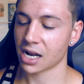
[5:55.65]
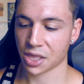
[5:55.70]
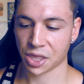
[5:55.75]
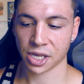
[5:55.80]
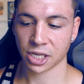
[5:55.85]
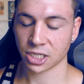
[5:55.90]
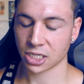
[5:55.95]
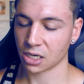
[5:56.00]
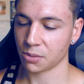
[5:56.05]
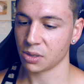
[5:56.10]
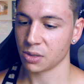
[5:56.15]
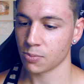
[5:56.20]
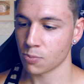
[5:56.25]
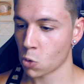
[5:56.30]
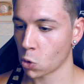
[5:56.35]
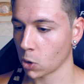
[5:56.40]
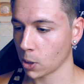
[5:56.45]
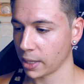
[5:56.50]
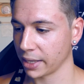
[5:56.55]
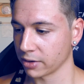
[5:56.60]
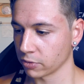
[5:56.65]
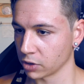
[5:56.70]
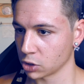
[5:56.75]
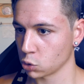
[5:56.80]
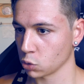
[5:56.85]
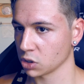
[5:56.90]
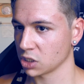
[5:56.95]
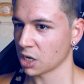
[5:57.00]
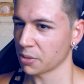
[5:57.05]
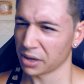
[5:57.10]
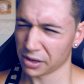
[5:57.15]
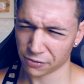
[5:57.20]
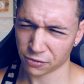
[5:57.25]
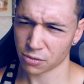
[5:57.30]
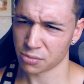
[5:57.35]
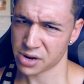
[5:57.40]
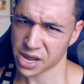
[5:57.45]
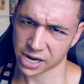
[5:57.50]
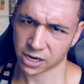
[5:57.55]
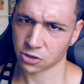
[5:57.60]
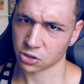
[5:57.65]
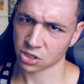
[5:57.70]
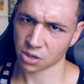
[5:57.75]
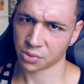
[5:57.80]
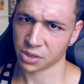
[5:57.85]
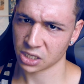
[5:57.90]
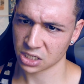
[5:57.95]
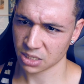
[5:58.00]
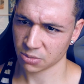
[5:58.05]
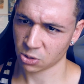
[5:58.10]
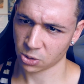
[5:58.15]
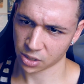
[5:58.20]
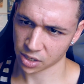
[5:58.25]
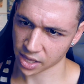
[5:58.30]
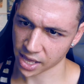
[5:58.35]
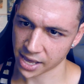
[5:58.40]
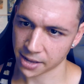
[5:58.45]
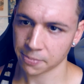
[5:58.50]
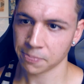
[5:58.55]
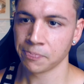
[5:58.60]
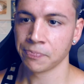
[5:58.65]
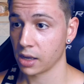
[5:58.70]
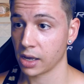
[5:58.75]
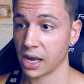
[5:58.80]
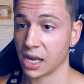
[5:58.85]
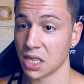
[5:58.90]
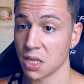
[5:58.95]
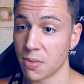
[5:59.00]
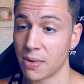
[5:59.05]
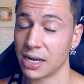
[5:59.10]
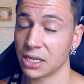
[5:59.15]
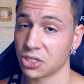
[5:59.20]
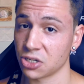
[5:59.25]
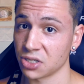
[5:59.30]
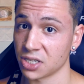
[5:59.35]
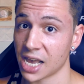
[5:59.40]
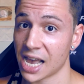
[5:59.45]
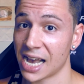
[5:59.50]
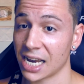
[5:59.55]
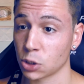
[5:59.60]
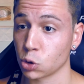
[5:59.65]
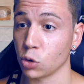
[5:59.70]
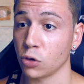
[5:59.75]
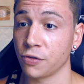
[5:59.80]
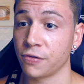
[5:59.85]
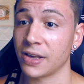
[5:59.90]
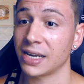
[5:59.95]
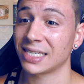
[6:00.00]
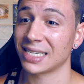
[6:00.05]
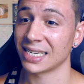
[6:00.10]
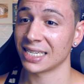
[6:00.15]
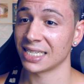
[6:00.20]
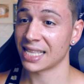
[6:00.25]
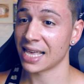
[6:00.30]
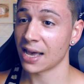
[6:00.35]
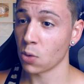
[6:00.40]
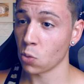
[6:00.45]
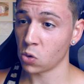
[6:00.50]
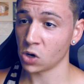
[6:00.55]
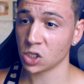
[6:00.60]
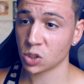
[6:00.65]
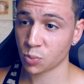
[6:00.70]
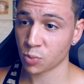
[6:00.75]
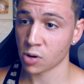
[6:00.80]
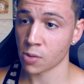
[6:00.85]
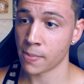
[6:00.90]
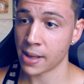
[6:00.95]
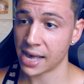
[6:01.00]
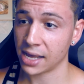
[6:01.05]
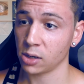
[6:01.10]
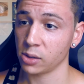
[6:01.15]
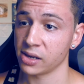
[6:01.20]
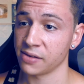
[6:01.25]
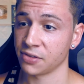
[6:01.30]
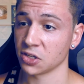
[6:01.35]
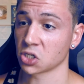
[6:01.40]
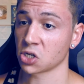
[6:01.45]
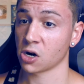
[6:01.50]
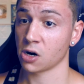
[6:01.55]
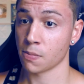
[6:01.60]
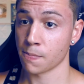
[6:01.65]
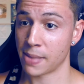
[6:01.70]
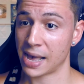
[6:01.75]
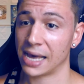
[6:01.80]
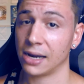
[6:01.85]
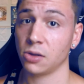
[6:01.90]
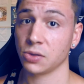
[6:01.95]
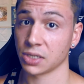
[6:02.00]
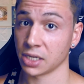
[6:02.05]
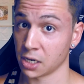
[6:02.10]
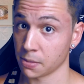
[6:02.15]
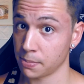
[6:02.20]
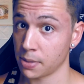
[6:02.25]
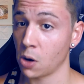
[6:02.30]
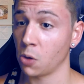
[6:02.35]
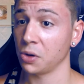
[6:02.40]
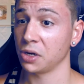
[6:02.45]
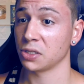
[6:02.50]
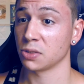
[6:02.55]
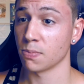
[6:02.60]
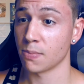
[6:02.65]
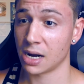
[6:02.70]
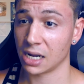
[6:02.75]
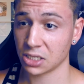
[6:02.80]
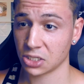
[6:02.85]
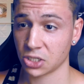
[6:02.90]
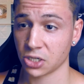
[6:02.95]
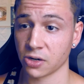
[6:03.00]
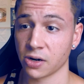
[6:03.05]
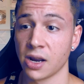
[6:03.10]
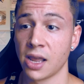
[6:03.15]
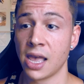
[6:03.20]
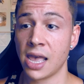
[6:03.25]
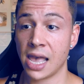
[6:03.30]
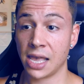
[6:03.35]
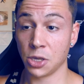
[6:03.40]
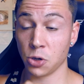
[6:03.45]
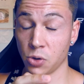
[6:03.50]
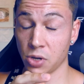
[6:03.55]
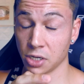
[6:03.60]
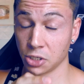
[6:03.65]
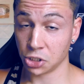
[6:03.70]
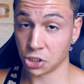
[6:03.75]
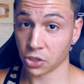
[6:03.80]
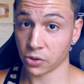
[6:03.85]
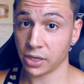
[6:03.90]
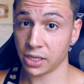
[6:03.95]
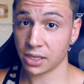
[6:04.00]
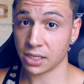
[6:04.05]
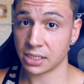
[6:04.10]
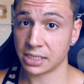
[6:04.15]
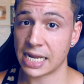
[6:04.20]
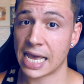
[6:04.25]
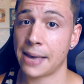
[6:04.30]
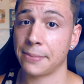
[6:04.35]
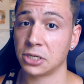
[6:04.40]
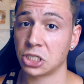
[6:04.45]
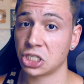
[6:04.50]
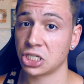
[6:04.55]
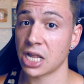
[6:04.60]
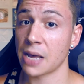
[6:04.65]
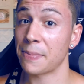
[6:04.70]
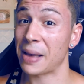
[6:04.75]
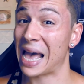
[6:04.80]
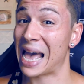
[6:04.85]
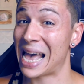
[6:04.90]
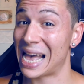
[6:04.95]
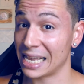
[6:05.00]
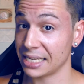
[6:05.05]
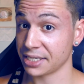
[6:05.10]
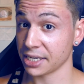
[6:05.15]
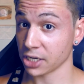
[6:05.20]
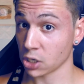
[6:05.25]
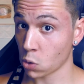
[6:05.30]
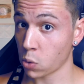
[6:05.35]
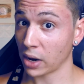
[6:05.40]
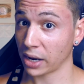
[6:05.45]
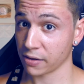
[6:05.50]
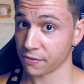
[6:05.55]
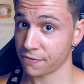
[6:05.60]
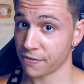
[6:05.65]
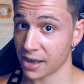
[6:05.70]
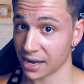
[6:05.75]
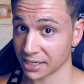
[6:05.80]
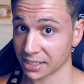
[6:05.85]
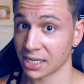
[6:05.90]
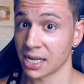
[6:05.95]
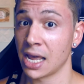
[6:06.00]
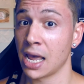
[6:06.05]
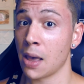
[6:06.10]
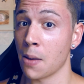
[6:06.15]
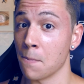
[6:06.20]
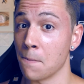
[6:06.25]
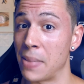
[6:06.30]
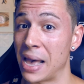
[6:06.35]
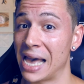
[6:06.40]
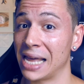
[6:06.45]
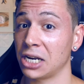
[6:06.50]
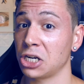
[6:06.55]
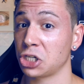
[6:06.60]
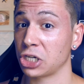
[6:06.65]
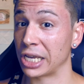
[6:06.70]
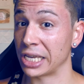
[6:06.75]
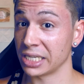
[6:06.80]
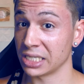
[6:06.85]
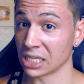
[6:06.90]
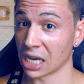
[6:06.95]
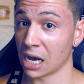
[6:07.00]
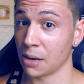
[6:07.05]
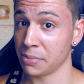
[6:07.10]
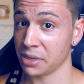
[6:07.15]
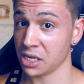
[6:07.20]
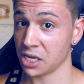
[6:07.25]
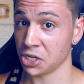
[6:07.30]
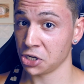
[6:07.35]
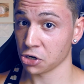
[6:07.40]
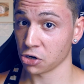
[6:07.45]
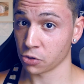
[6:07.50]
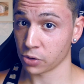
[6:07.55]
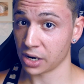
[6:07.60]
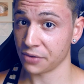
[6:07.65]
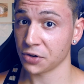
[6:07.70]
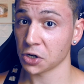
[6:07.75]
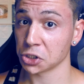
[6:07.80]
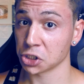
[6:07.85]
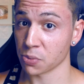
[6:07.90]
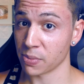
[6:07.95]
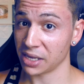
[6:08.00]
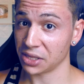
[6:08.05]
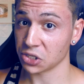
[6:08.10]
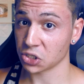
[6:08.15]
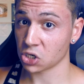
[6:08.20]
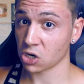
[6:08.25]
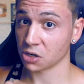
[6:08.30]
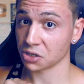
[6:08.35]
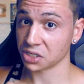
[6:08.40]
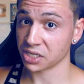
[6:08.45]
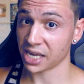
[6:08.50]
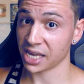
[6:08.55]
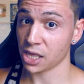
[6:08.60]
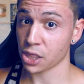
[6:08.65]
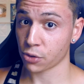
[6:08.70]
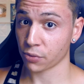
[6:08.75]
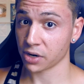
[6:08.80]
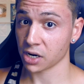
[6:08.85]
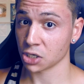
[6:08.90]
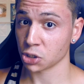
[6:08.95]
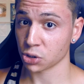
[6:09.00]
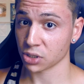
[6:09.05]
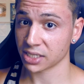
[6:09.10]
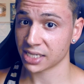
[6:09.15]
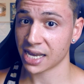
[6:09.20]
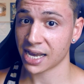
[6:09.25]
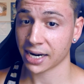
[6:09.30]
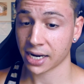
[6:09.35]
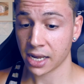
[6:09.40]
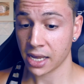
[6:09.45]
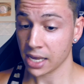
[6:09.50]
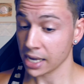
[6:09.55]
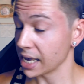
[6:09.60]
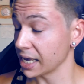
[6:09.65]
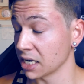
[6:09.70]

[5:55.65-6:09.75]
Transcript: I think it's going to be more like Ritual summoning from deck or something similar to that. And the monster's actual effect that once per battle, if this card battles an opponent's monster, you can, during the damage step as a quick effect, banish a zombie in your graveyard to make this card gain 300 attack.